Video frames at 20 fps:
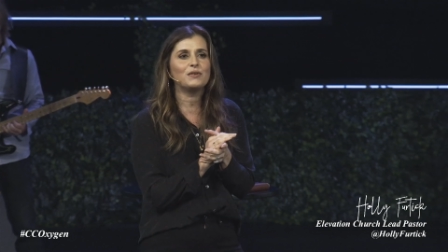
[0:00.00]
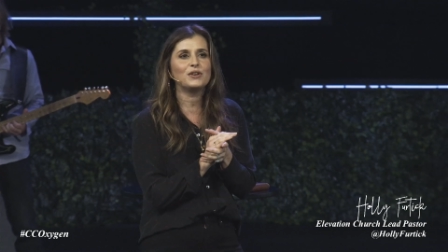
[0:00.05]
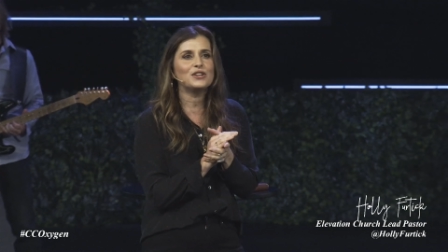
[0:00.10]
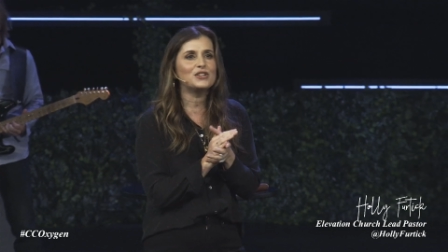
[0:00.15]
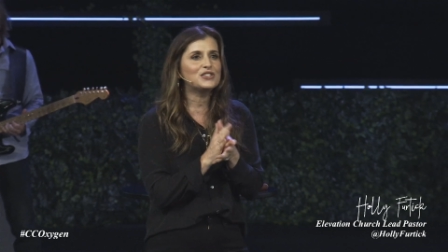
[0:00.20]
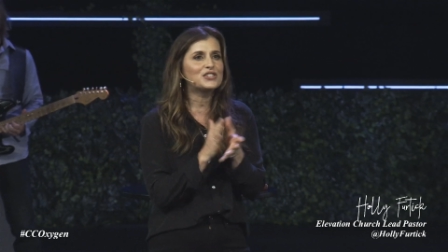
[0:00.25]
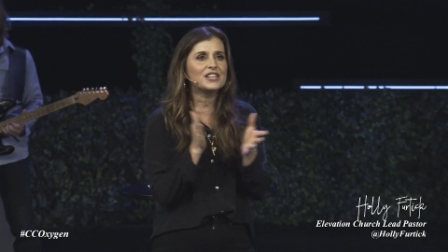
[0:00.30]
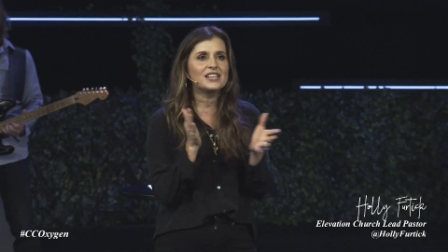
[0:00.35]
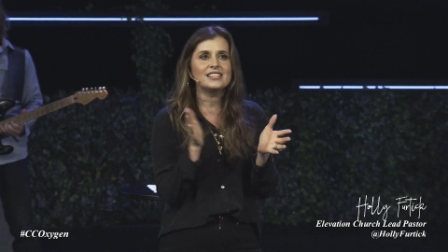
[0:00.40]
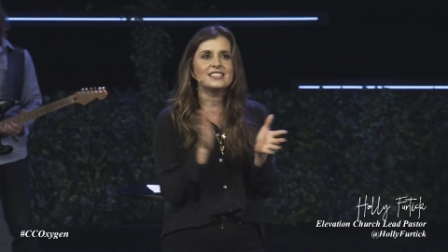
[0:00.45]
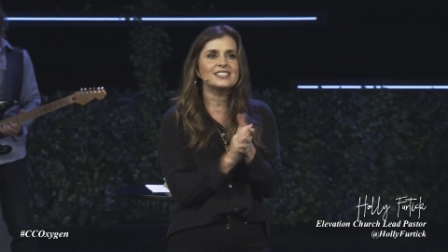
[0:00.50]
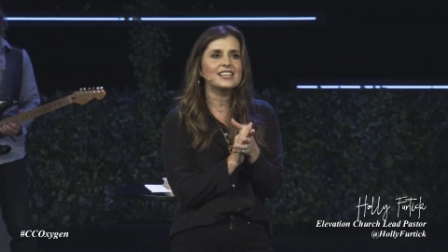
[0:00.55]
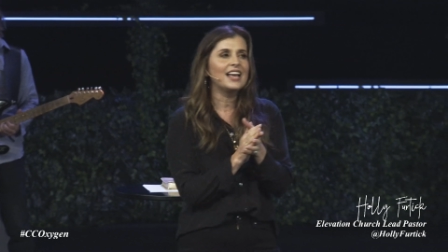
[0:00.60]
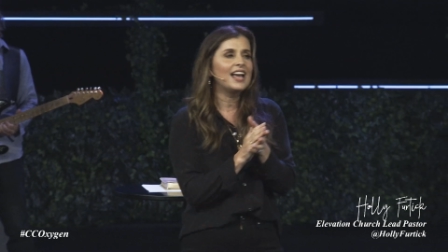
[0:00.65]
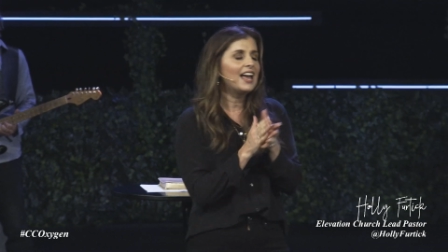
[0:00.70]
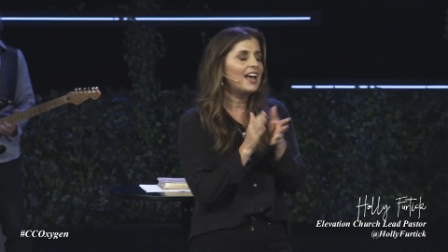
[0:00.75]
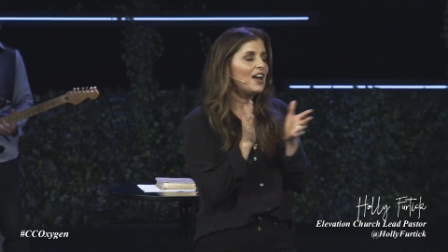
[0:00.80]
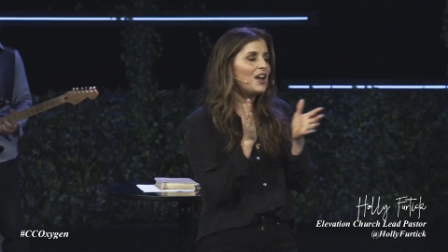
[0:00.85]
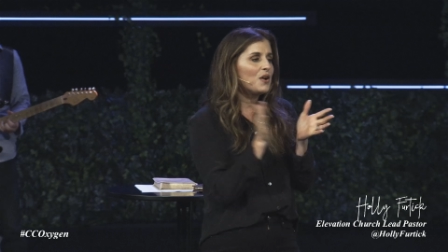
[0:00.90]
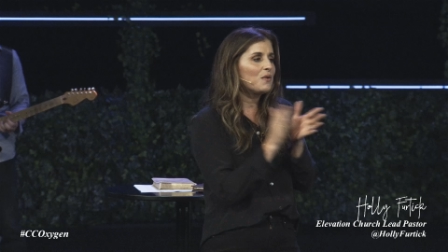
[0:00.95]
We
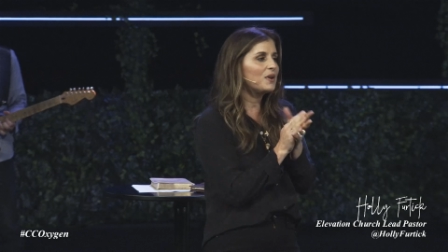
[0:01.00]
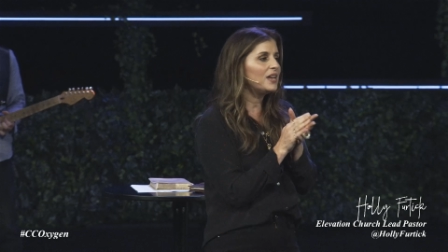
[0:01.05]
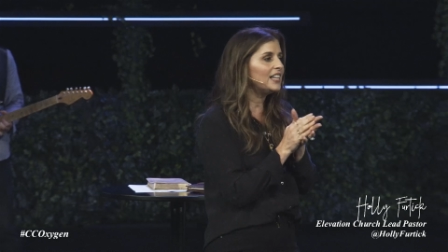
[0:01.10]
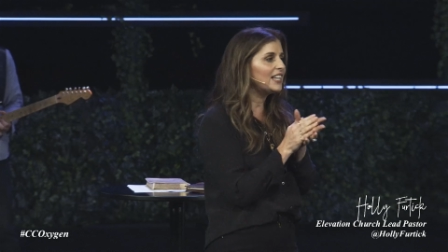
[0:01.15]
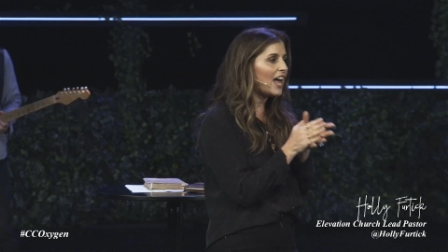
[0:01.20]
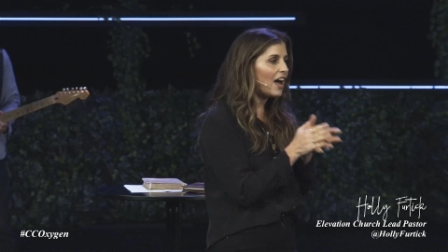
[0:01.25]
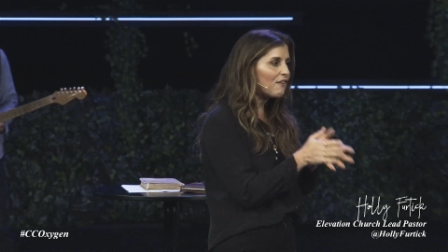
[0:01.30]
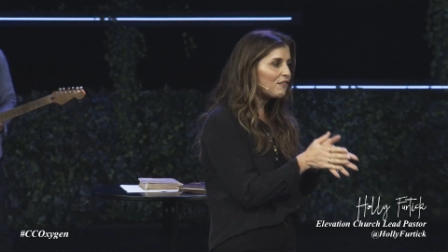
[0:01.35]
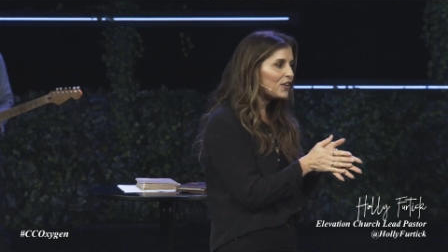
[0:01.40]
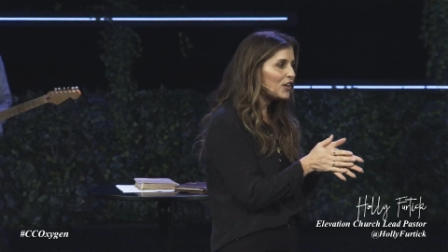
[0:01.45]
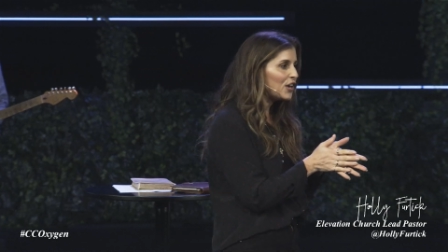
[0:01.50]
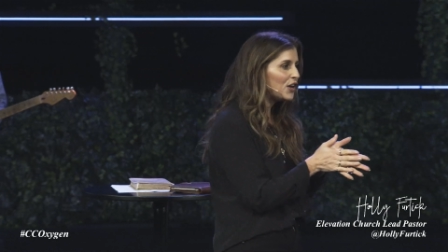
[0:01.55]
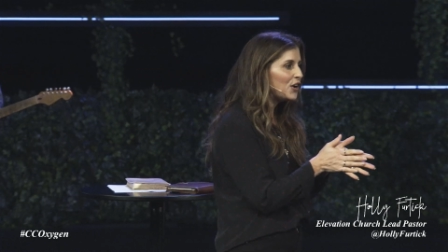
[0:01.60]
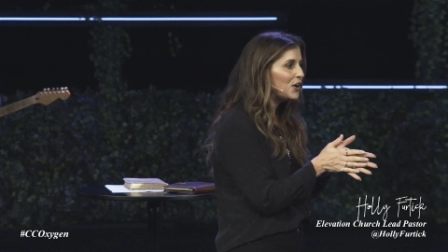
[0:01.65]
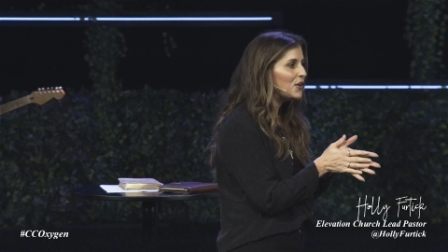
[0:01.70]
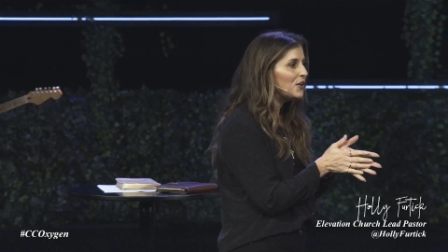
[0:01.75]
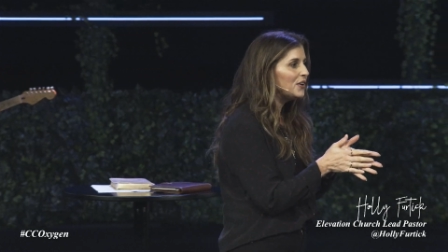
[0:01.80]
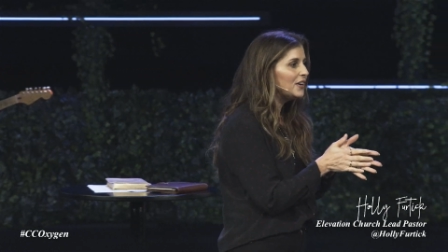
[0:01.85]
love you.